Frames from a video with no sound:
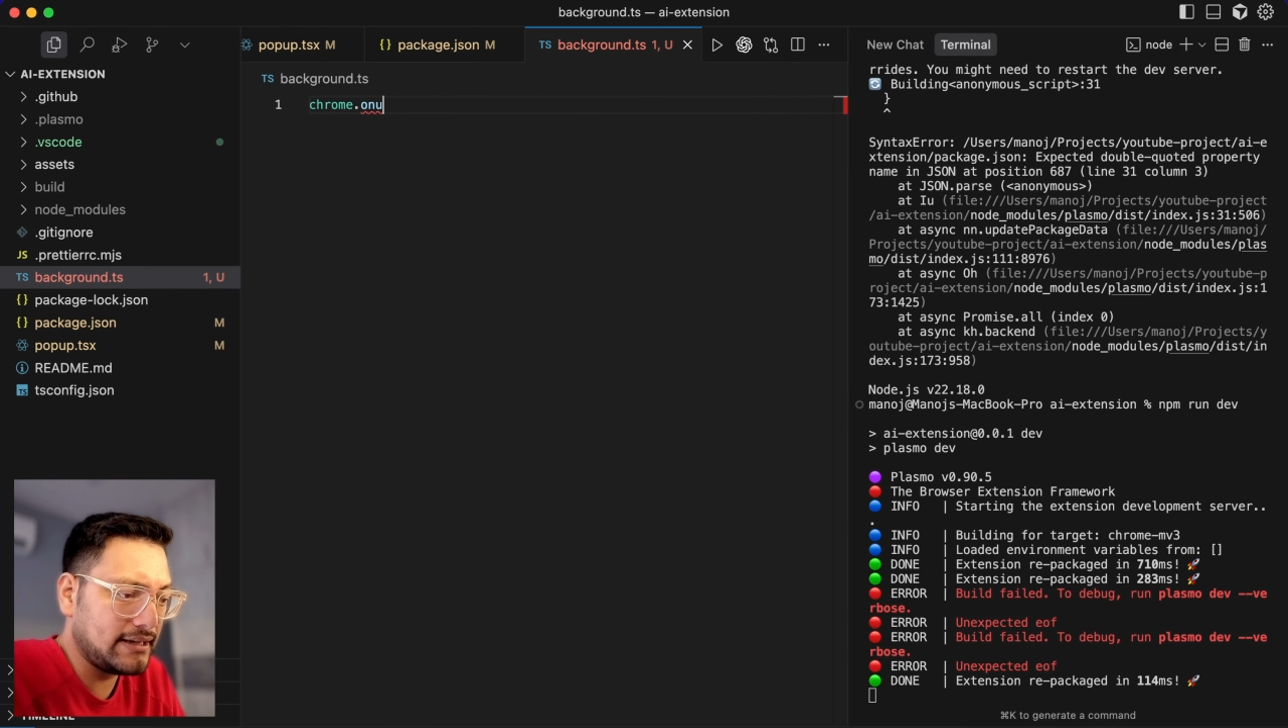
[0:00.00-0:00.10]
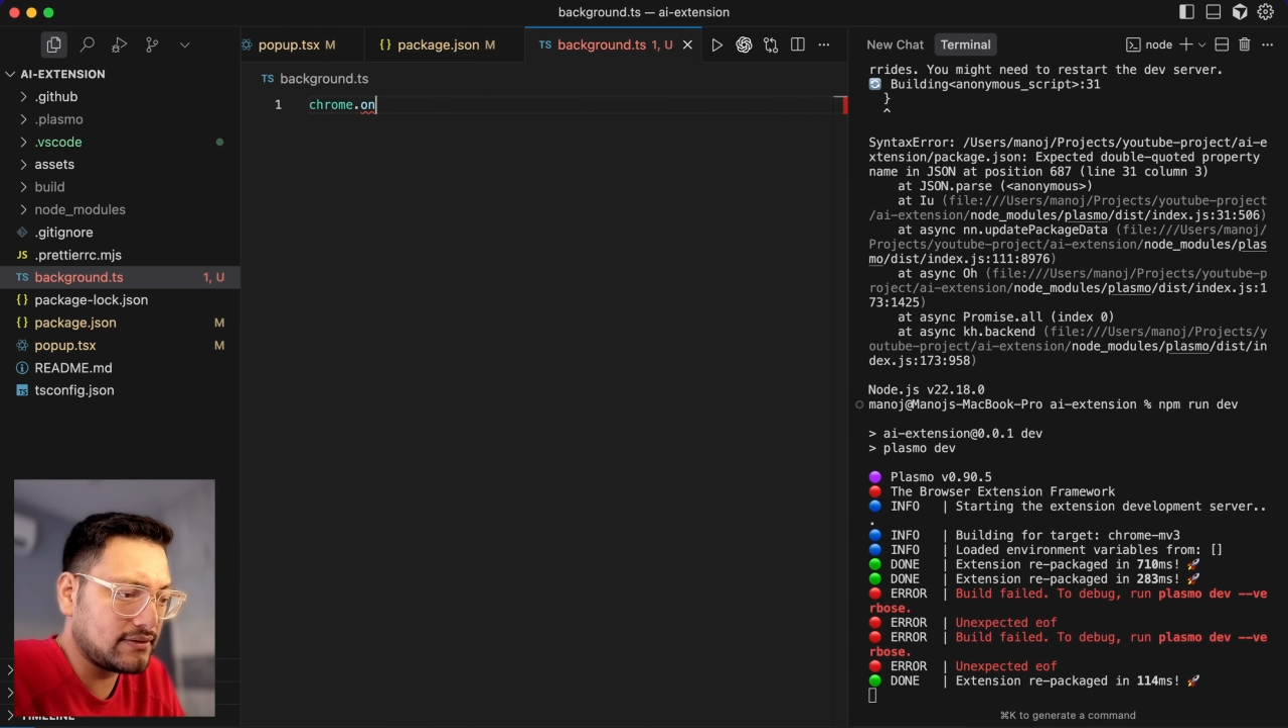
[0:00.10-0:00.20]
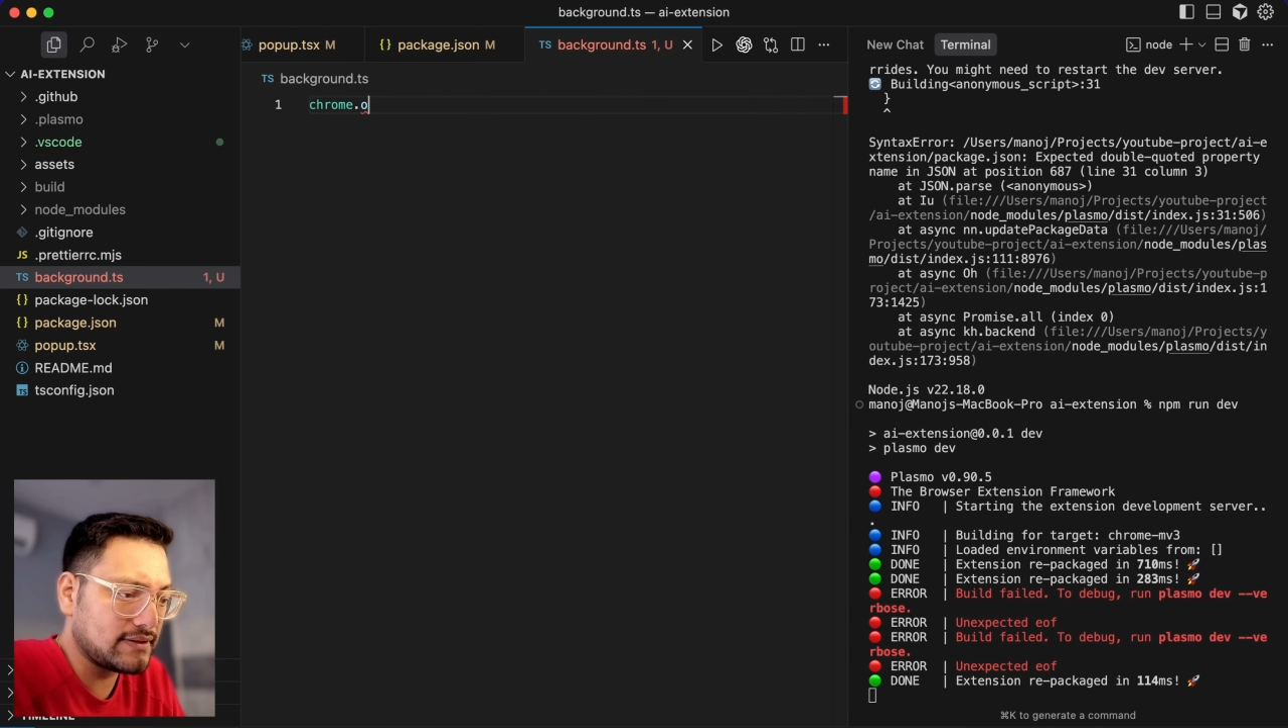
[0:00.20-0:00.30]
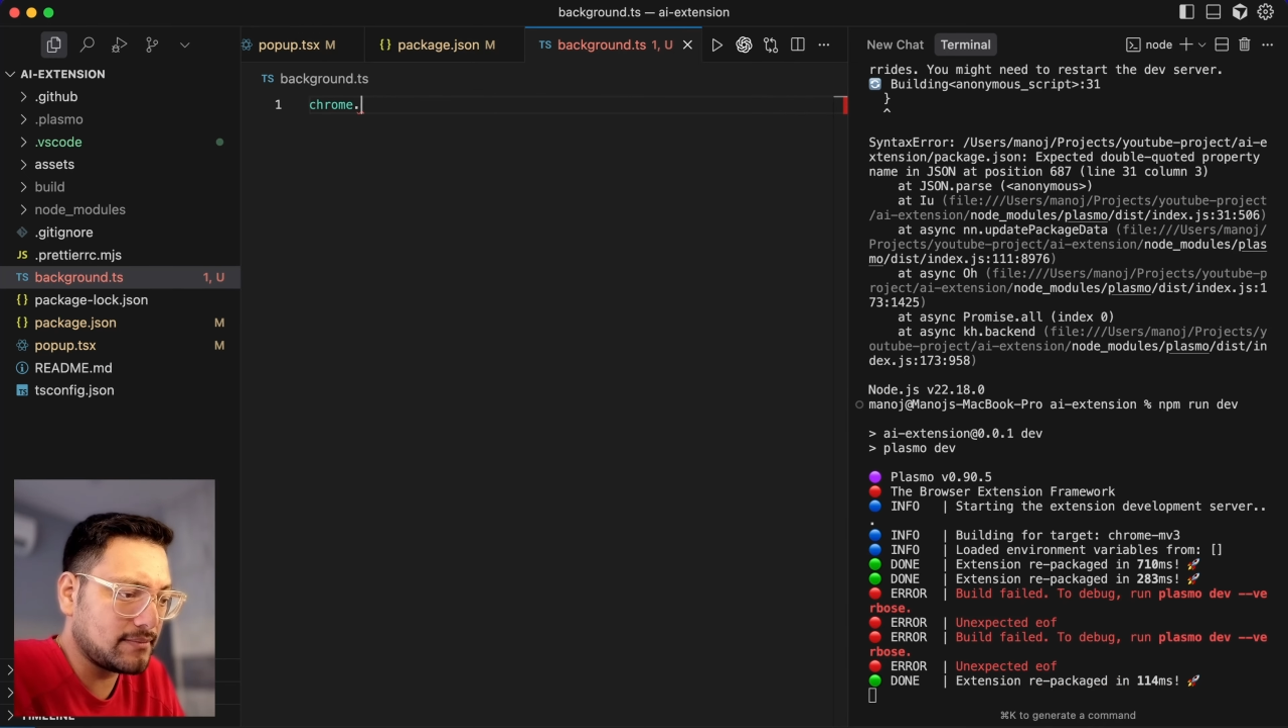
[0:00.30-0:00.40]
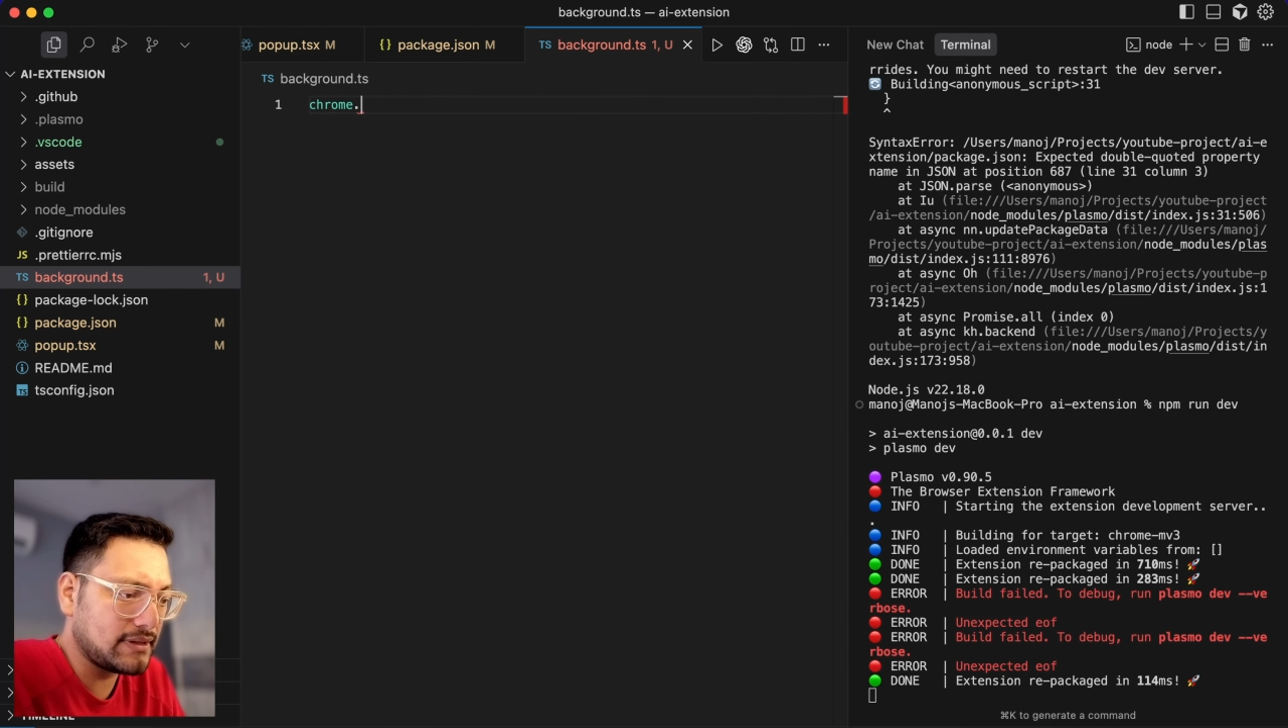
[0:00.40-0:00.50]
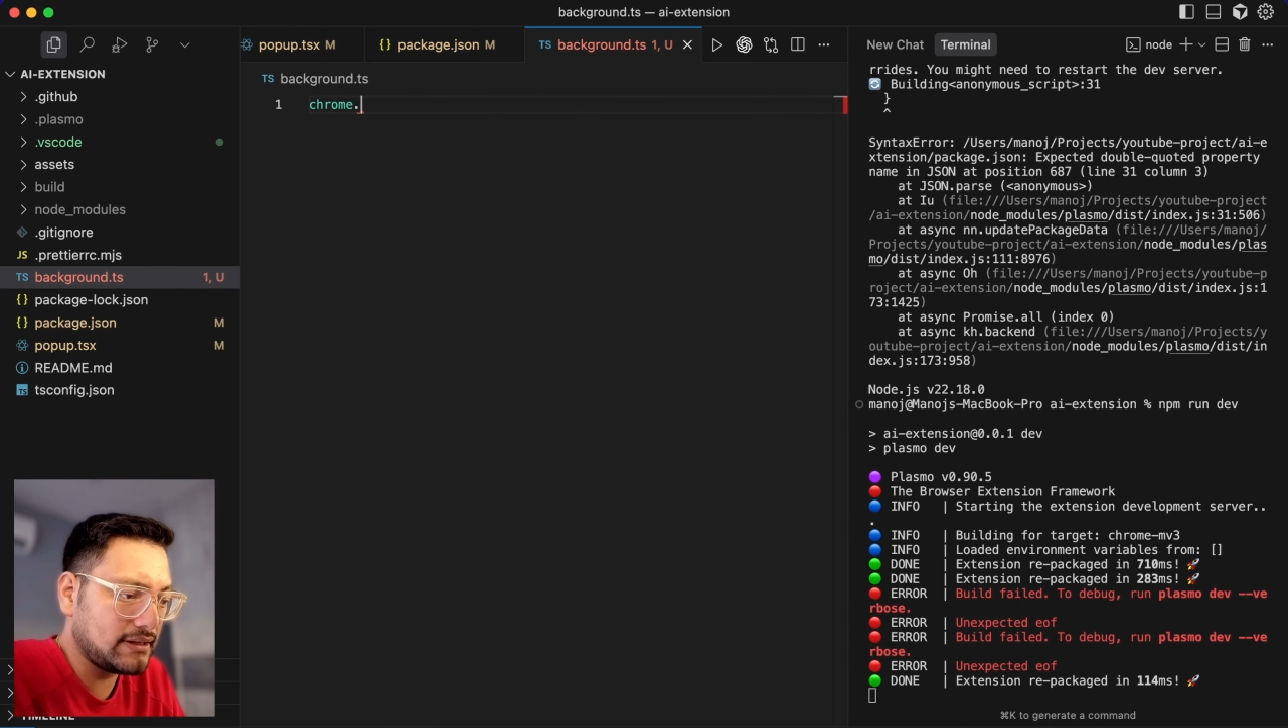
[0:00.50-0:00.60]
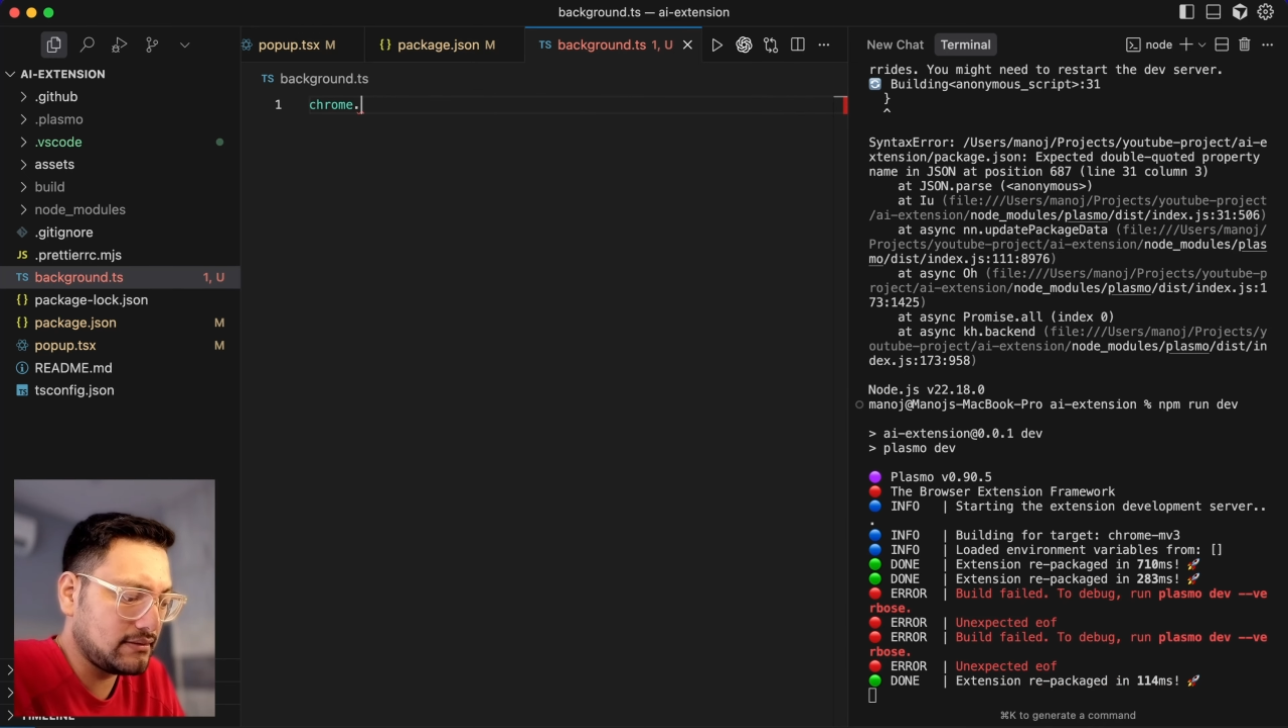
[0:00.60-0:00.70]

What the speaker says: or something.